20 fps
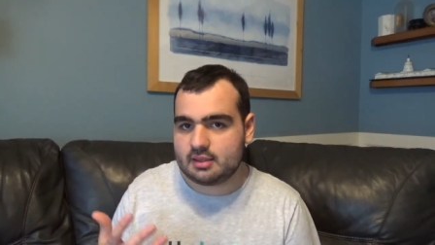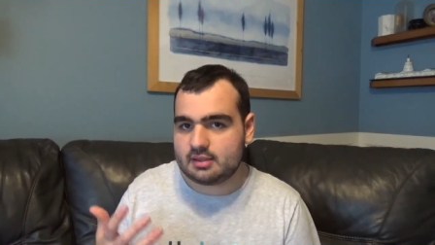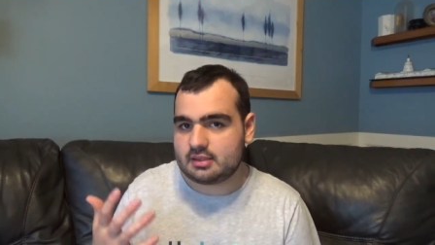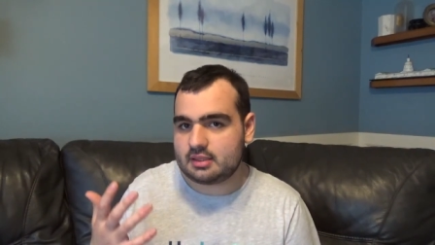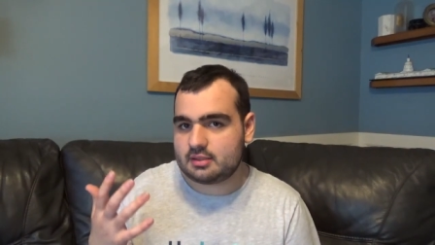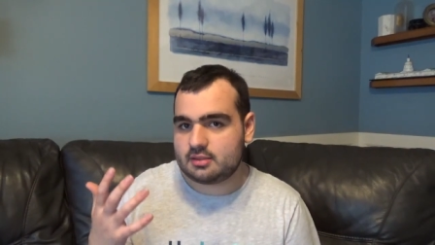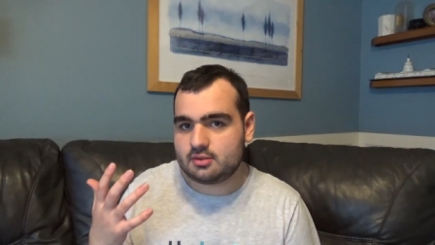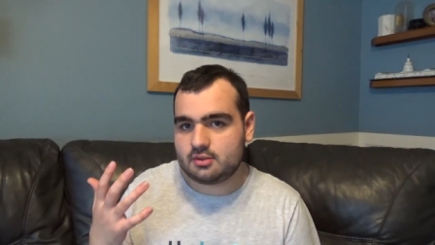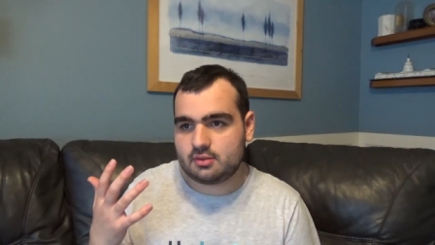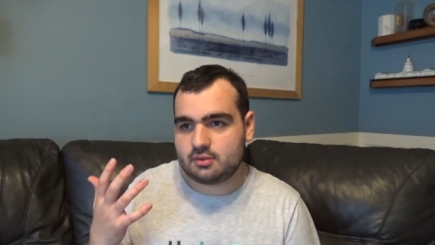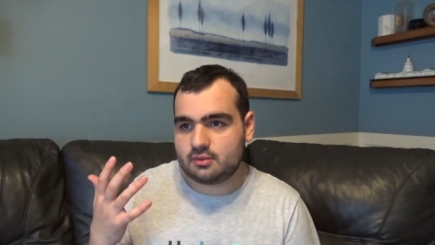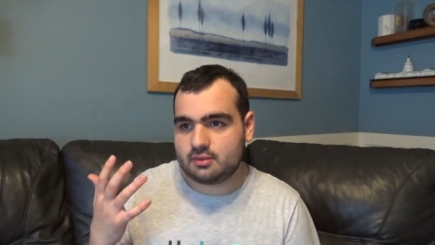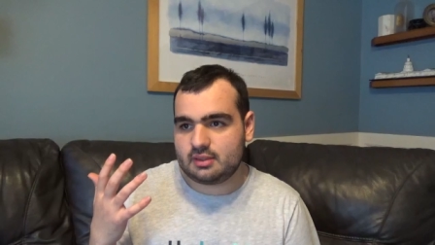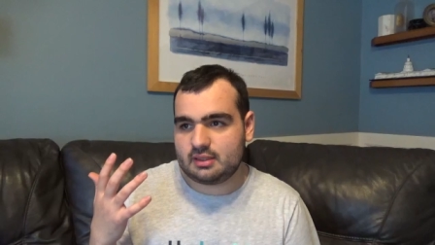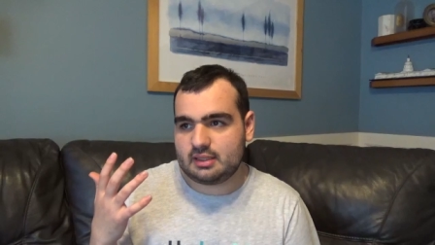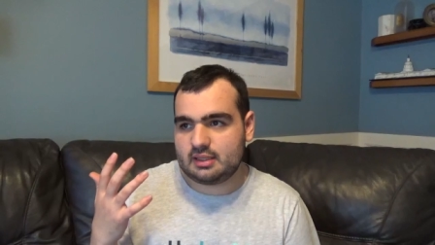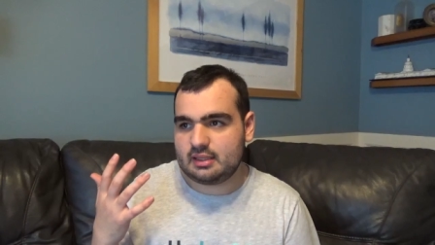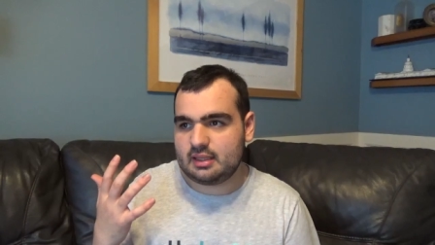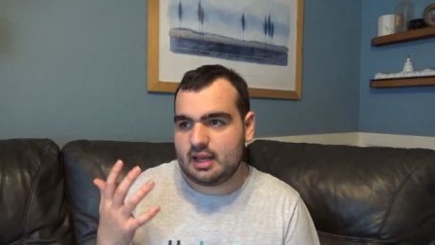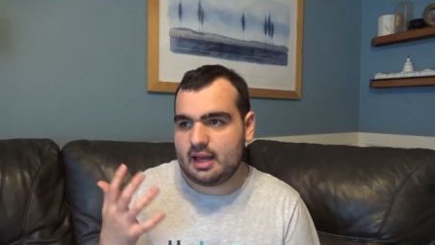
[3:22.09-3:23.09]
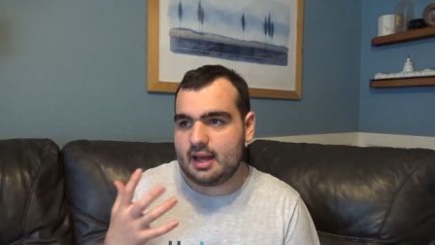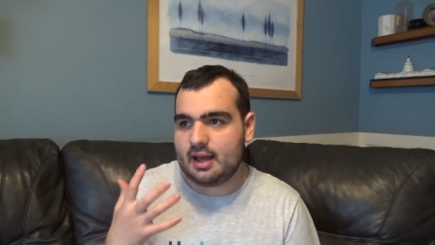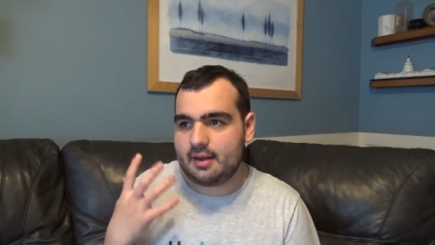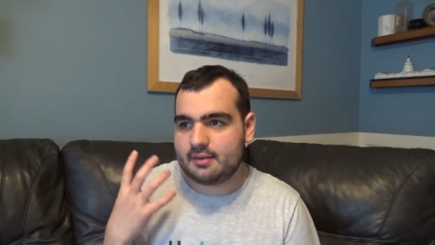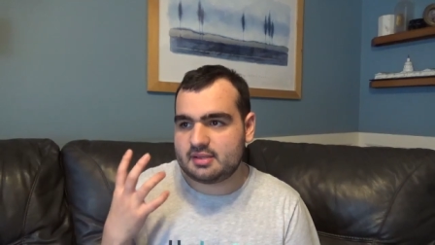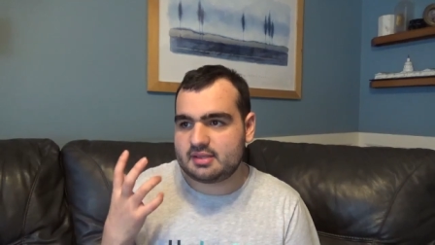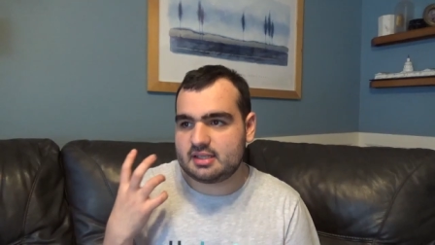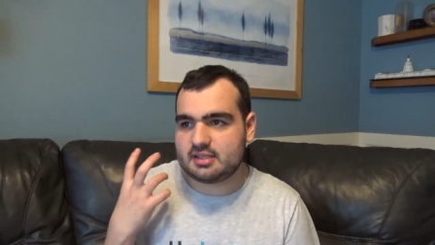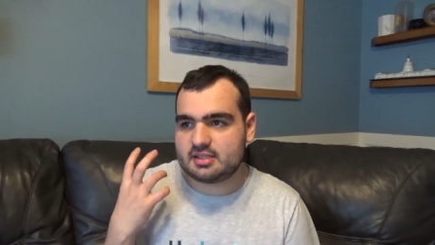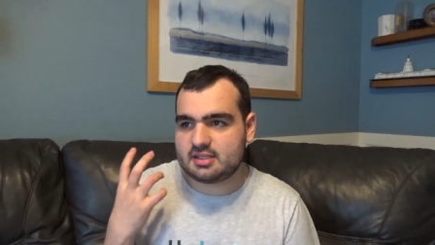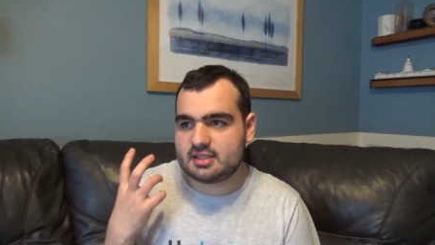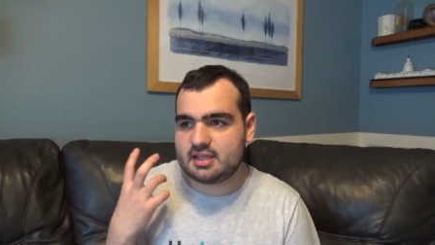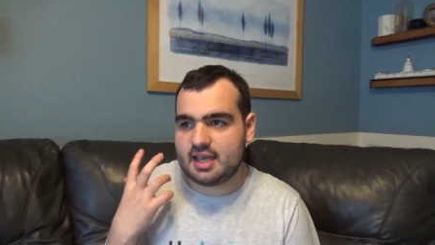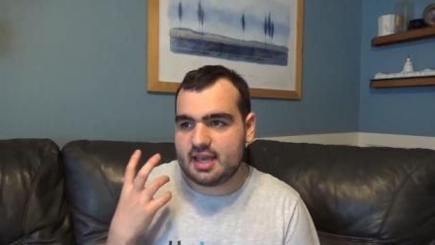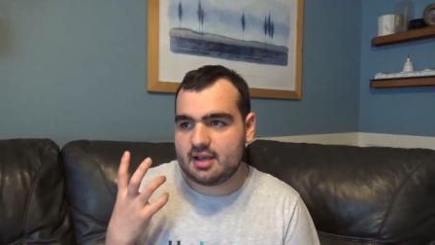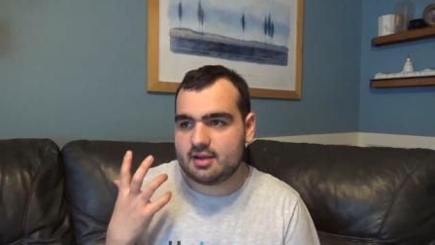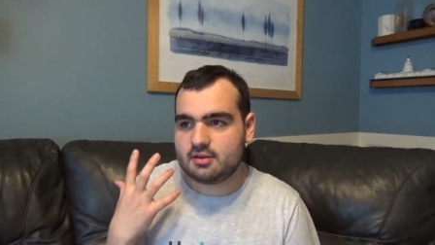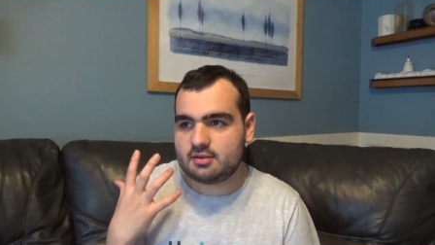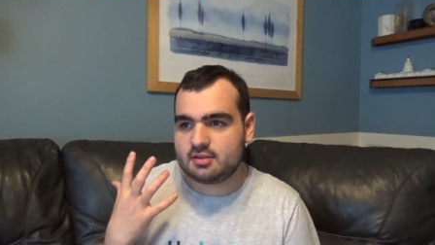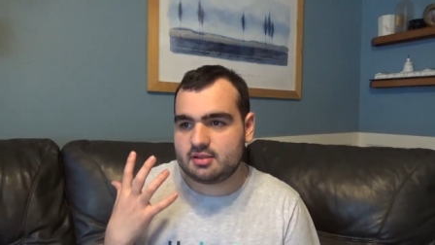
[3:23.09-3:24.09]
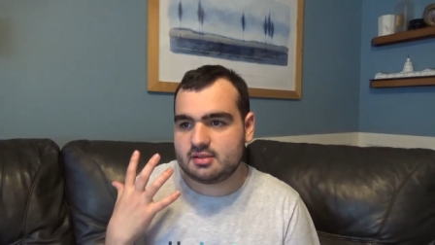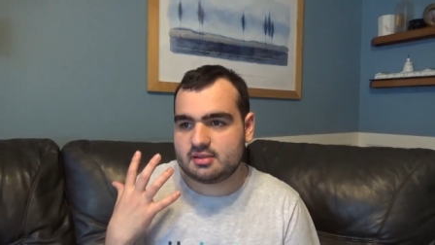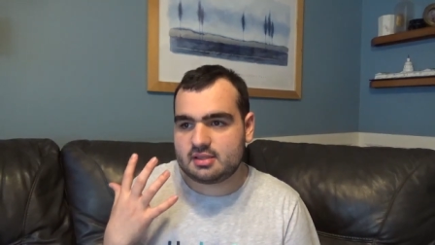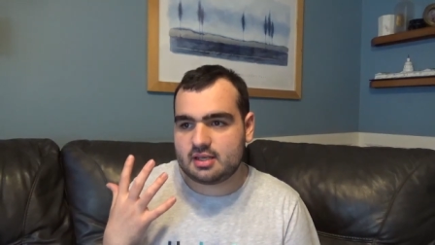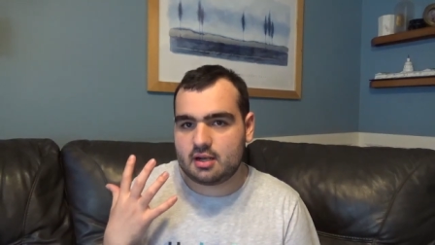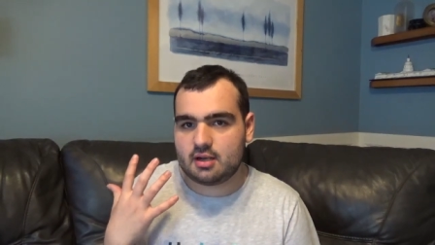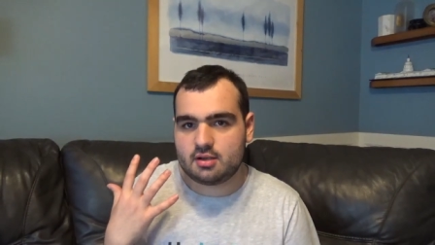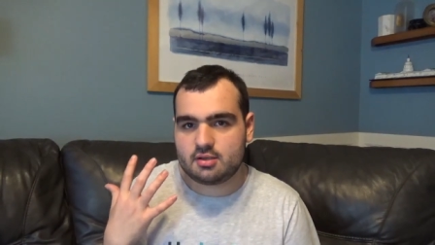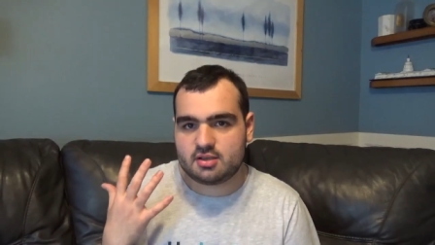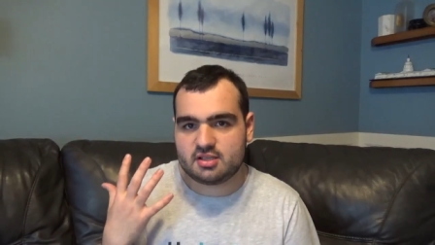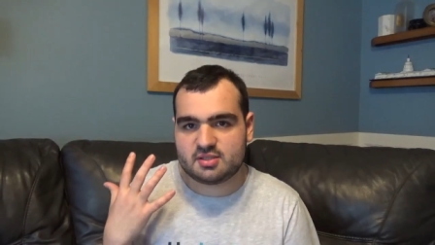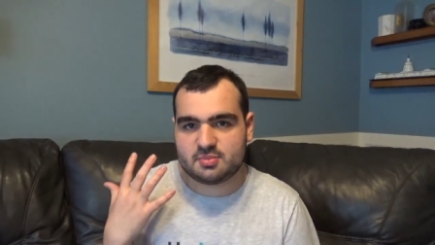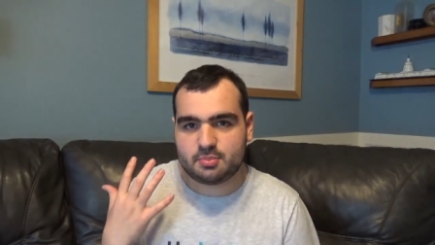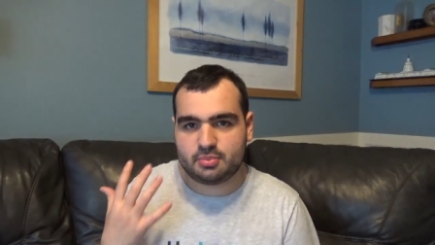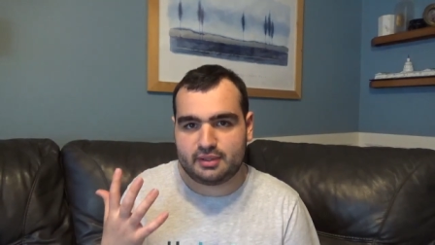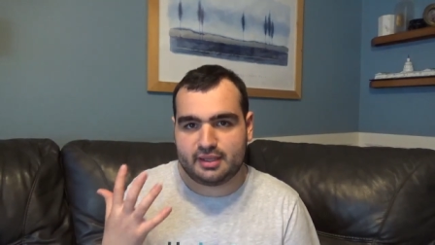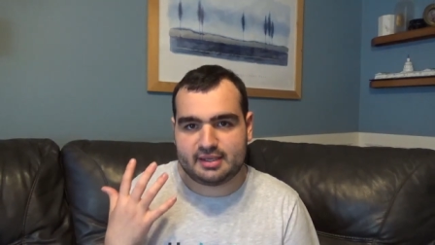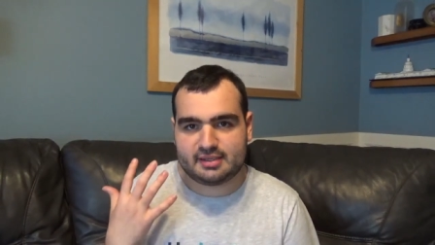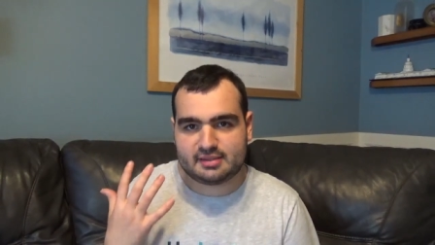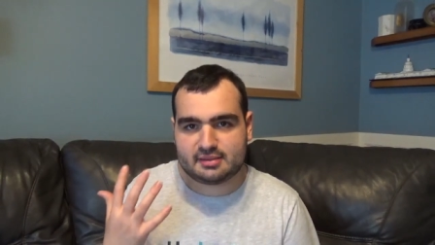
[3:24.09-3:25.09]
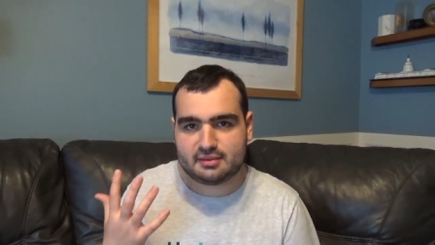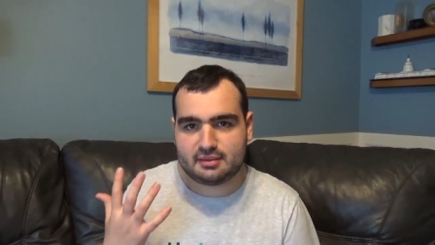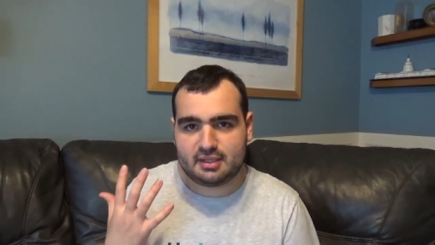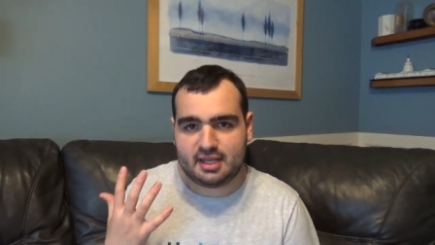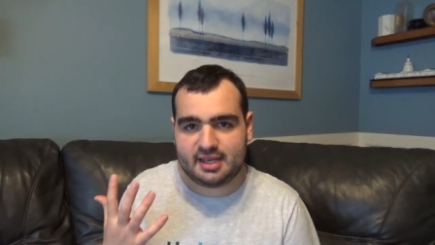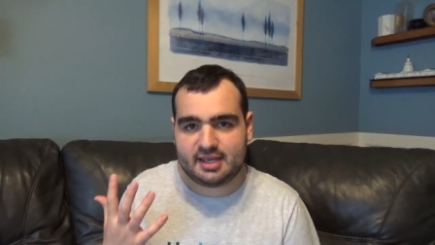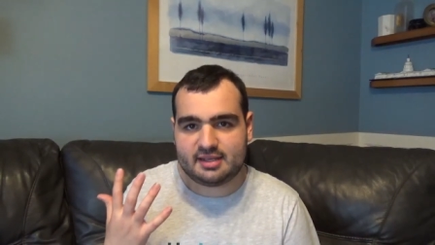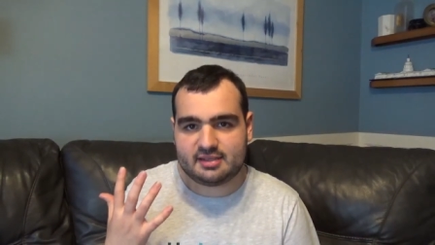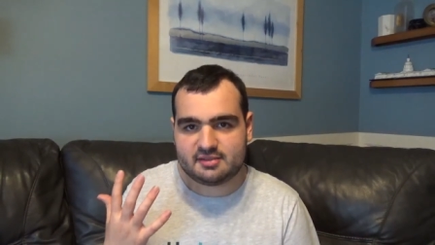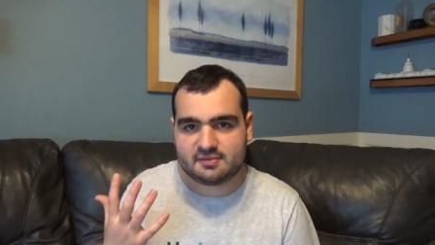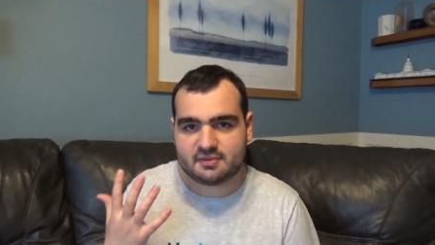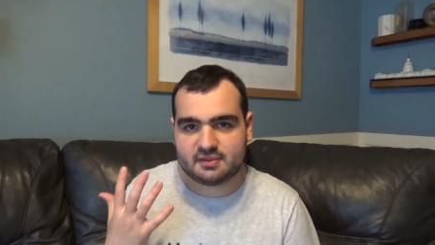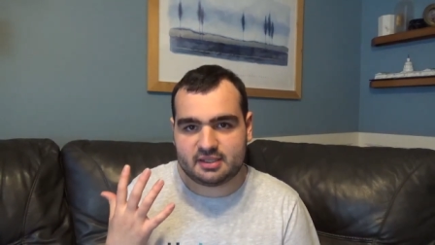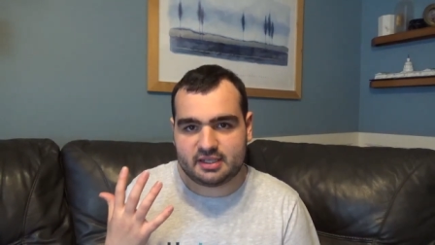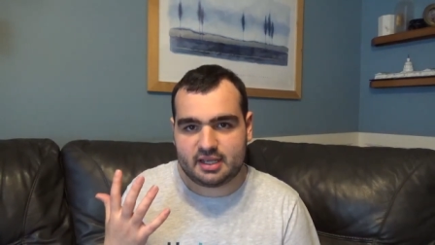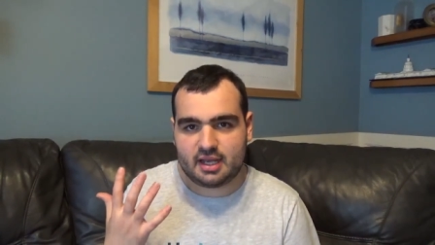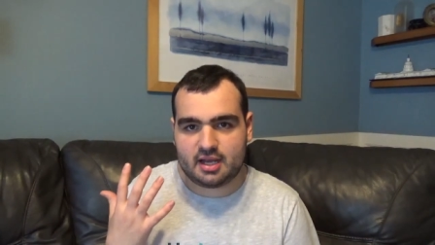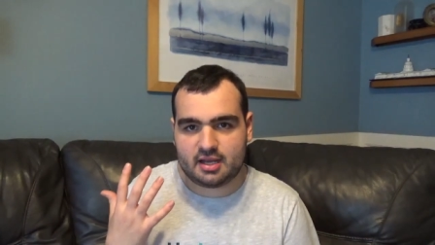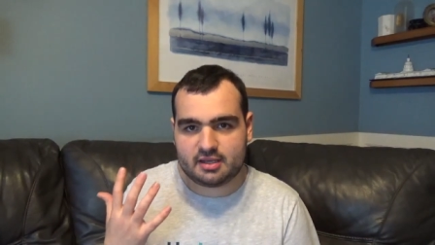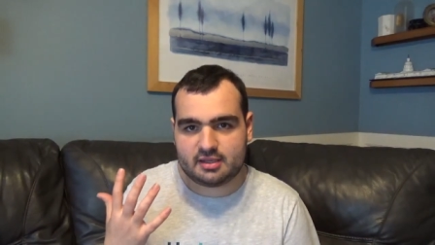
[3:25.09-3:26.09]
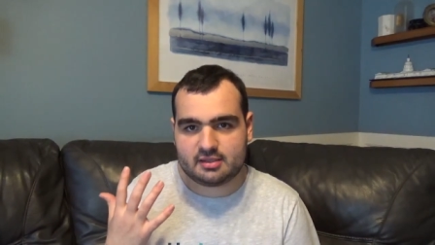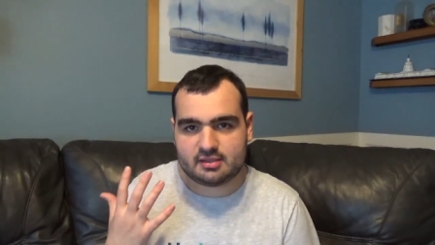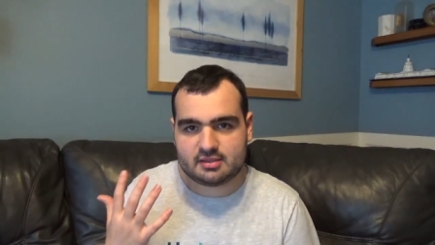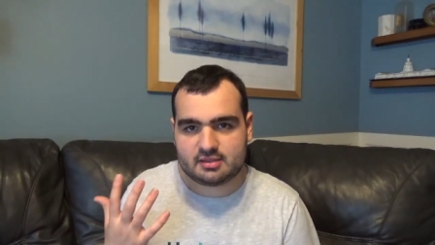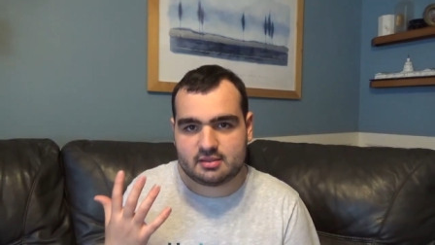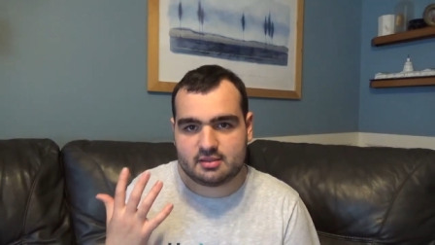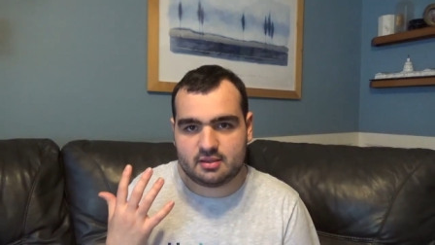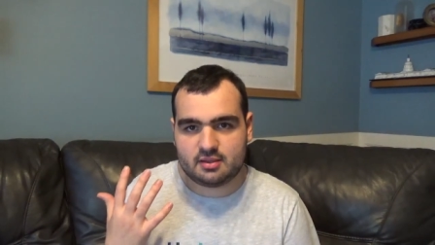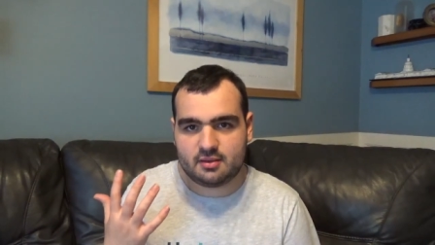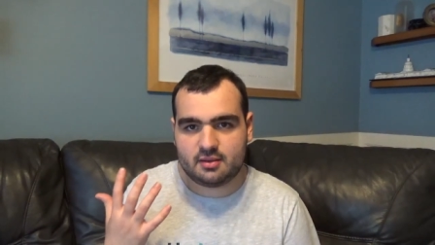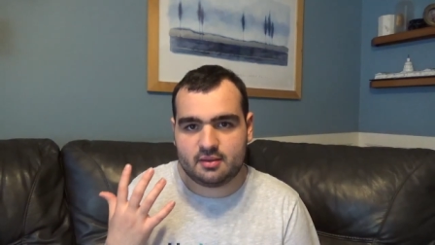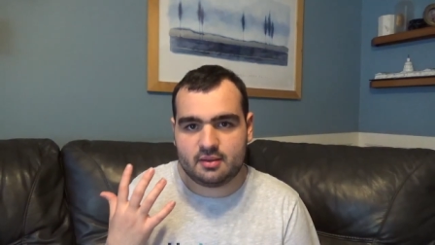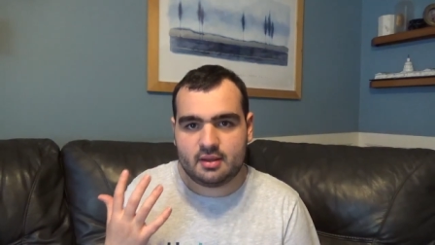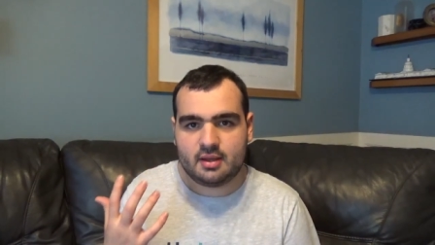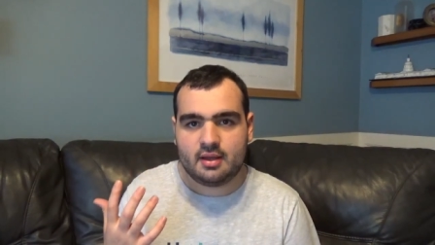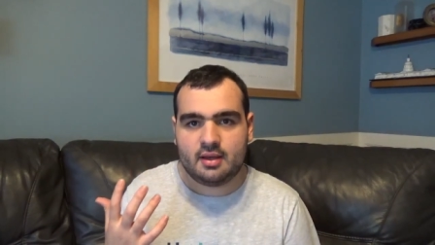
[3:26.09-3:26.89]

such characters that aren't just blank slates for the audience to